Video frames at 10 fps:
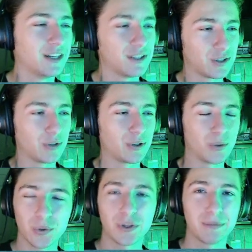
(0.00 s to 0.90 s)
So the
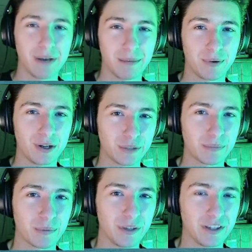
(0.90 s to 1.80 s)
cool thing about Project
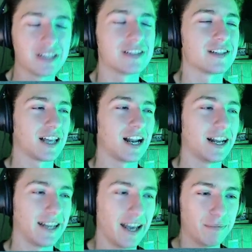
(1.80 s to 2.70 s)
Prometheus is that I
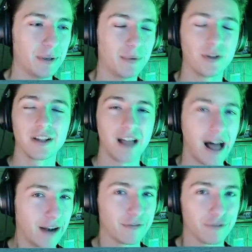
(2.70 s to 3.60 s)
gave people a
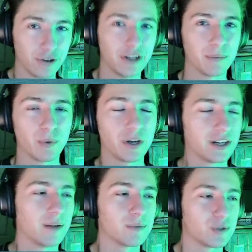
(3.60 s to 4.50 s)
lot of freedom when it
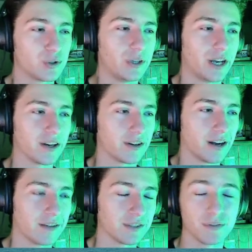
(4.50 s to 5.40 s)
comes to the
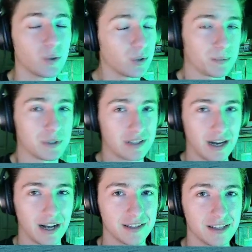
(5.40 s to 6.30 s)
aircraft, of course,
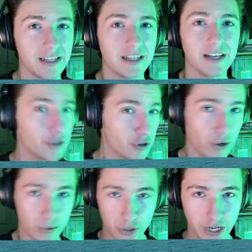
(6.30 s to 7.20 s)
besides the
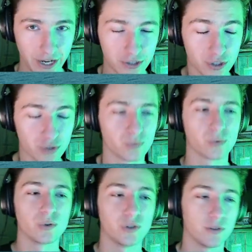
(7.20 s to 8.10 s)
no jet engines rule.